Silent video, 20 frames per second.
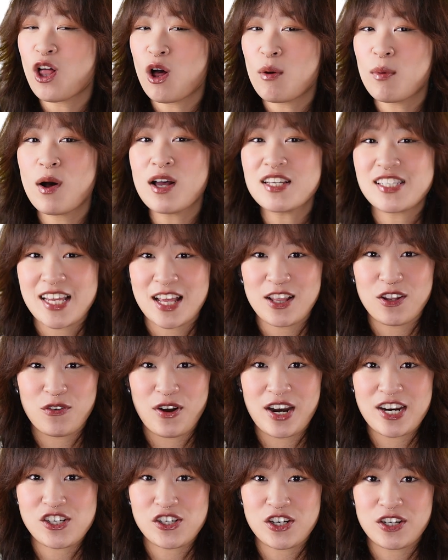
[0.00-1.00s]
Global
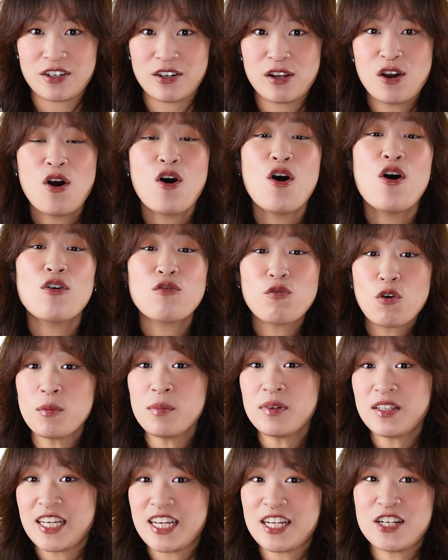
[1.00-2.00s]
Acceleration,
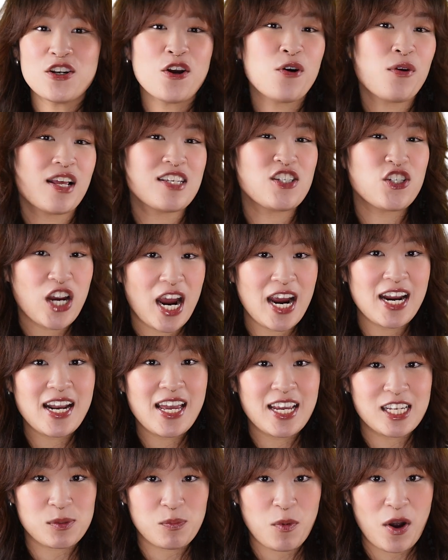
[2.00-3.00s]
formerly known as China
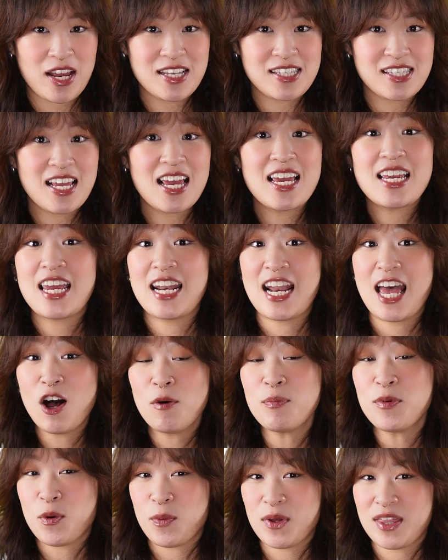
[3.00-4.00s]
Express, can
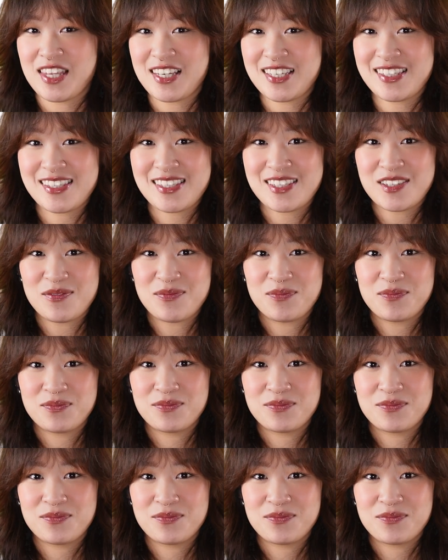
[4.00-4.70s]
help you with this.